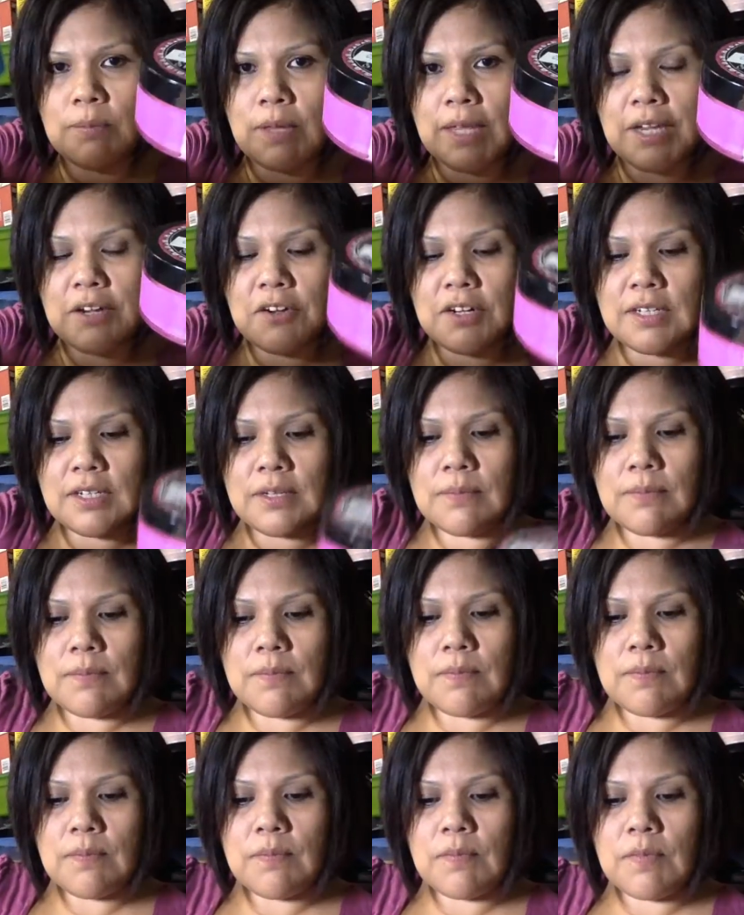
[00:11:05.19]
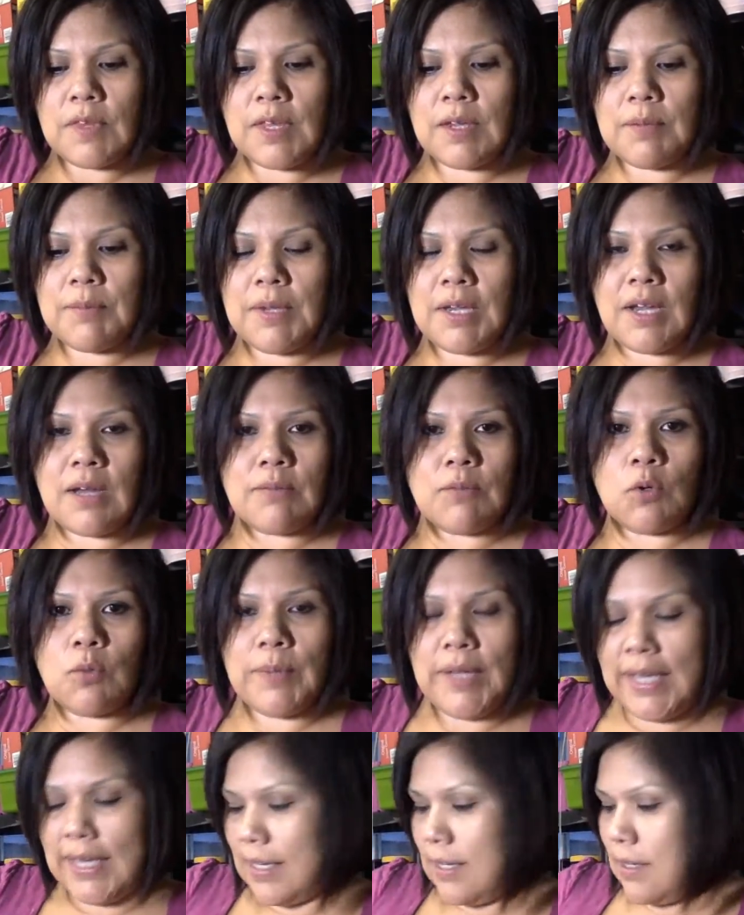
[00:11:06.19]
layering them, they become
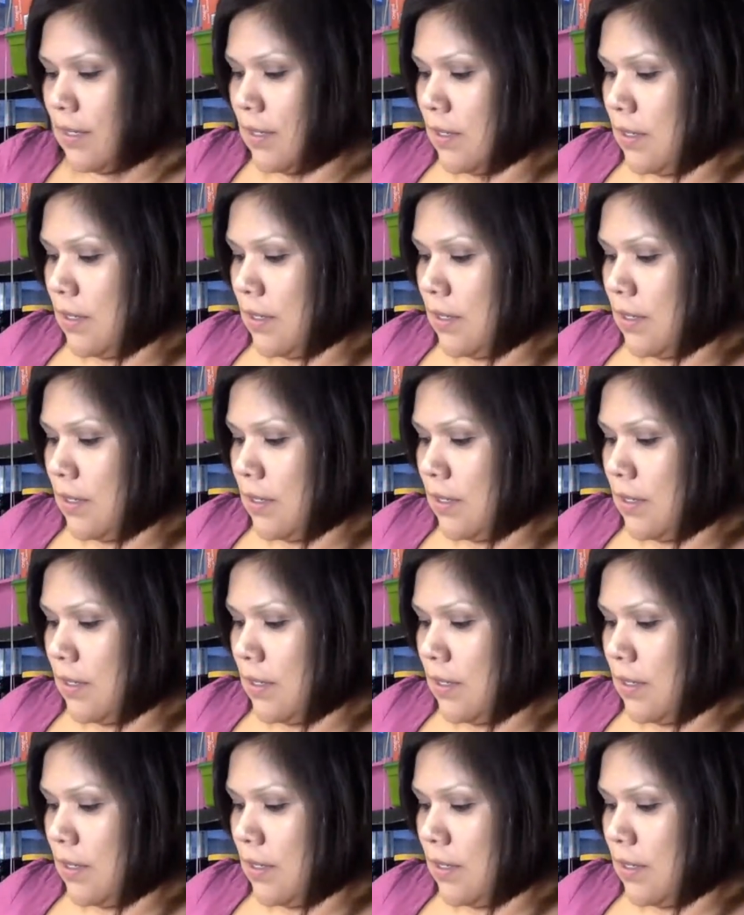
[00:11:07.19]
opaque.